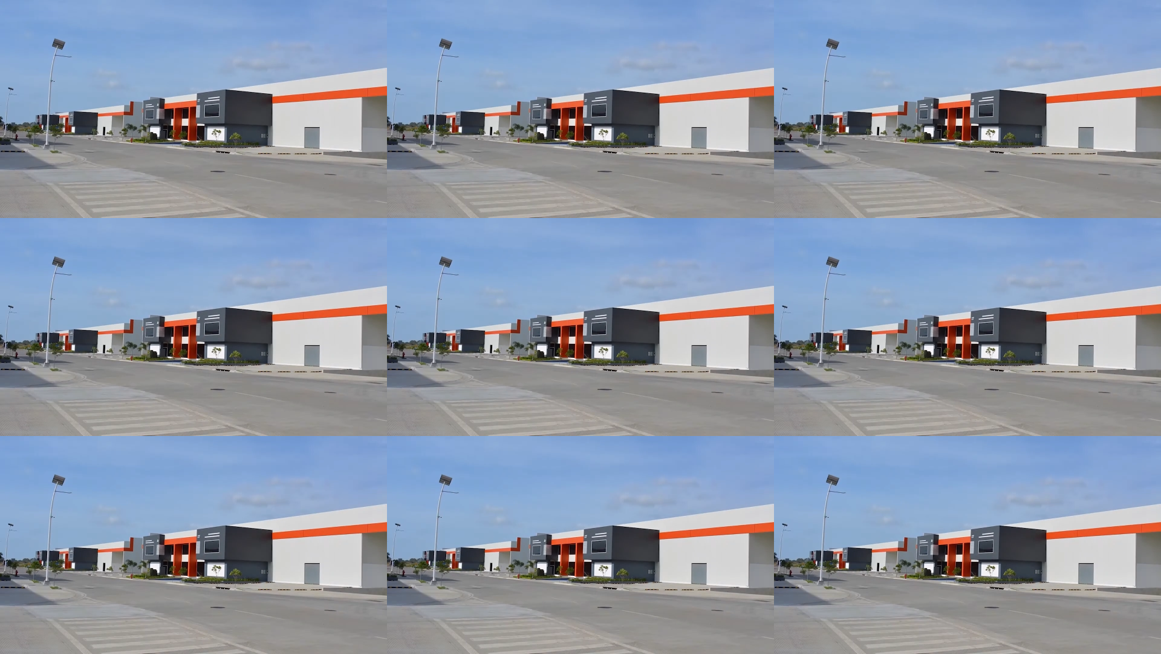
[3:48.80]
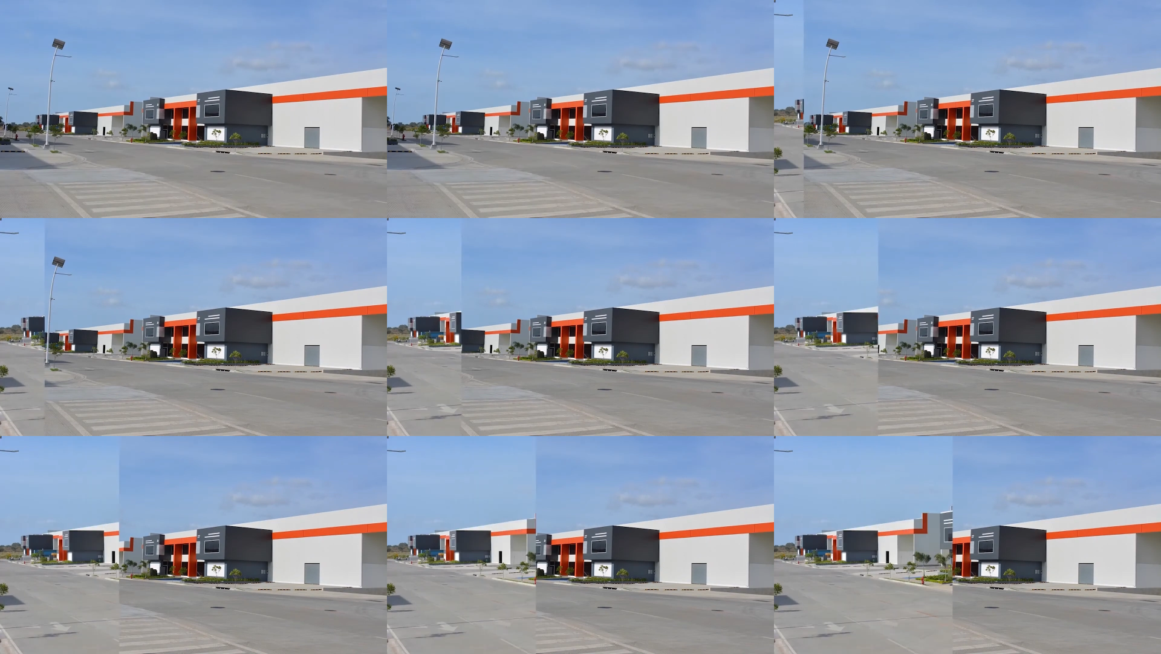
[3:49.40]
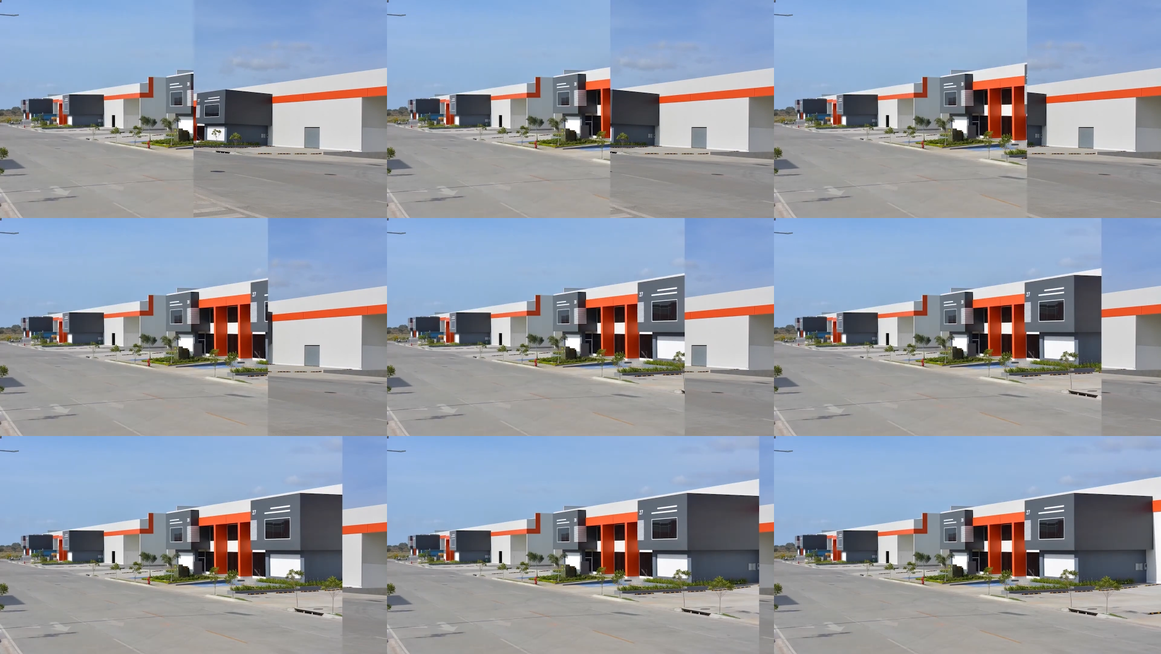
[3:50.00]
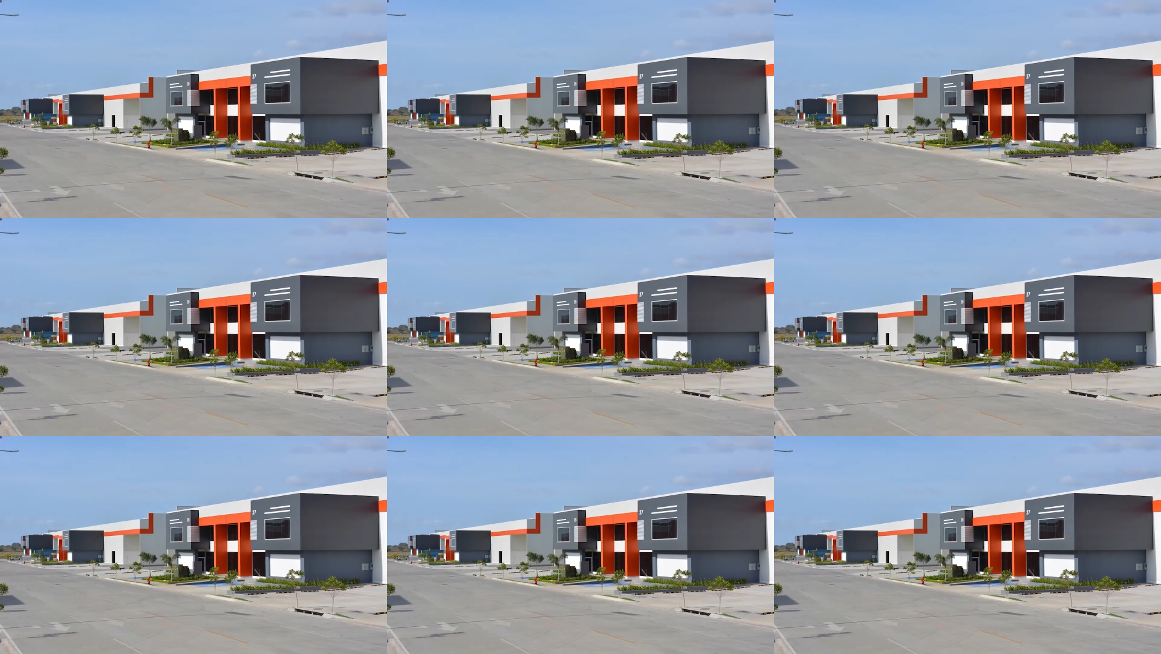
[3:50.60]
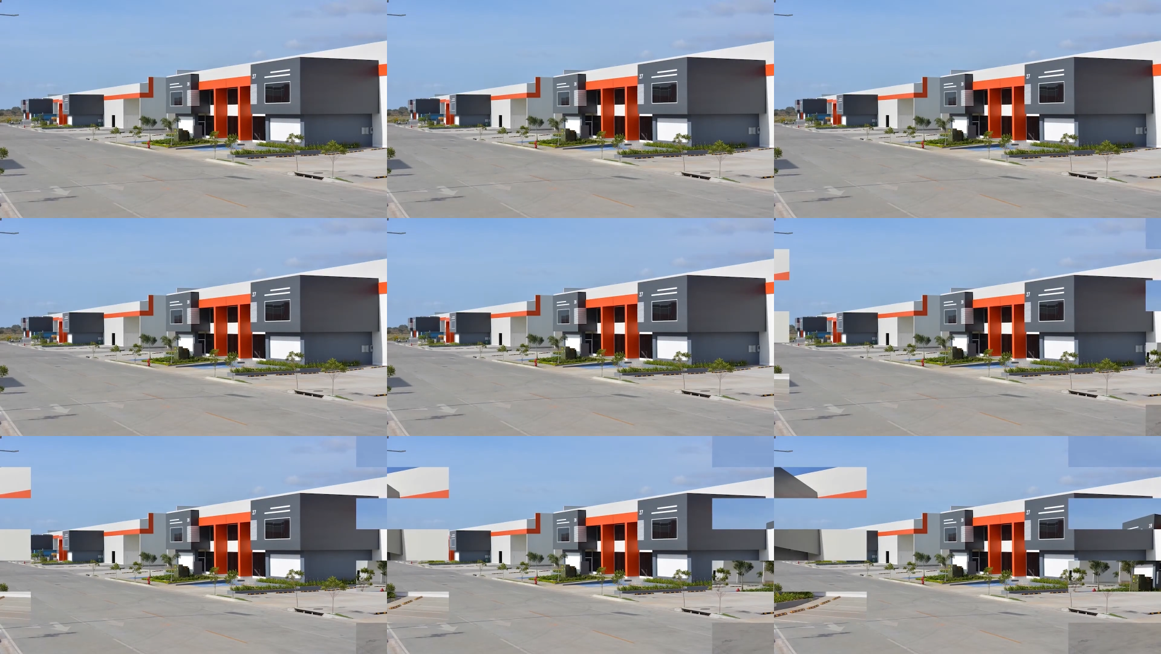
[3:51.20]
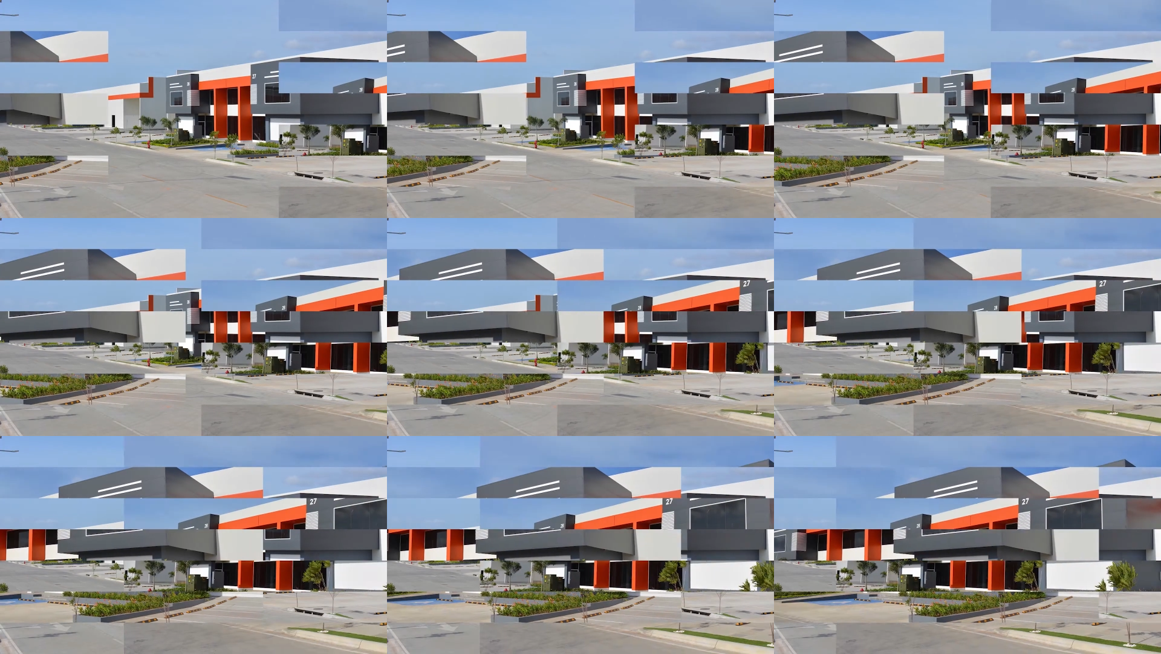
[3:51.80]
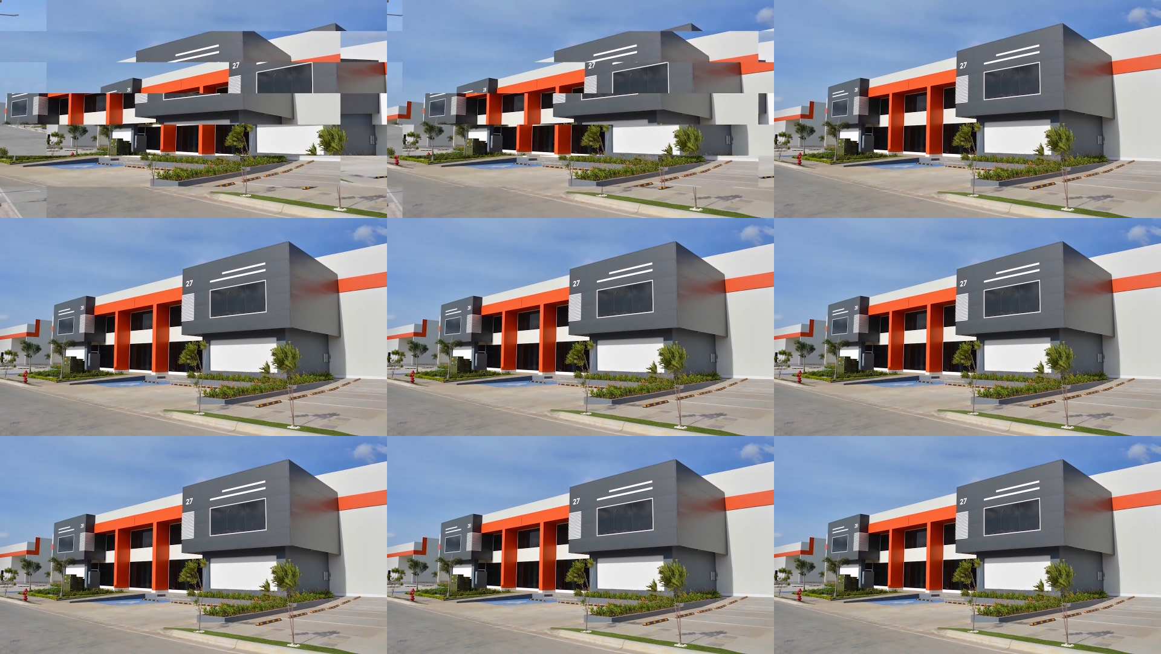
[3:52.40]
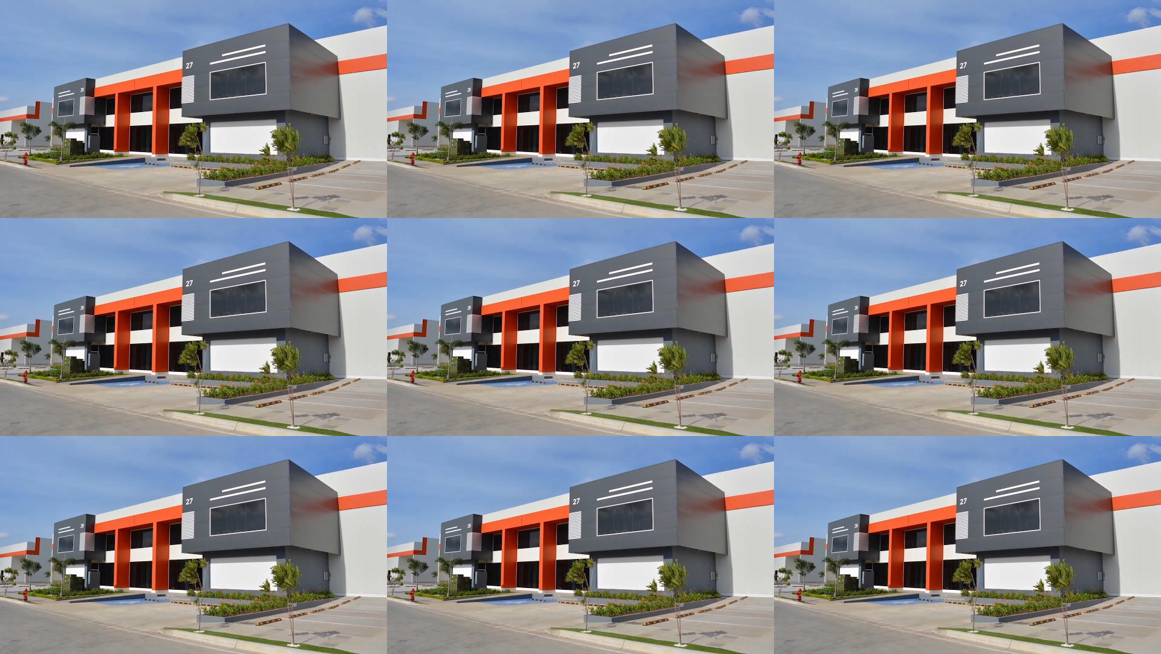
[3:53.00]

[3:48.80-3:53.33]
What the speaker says: [unreadable: no face in view]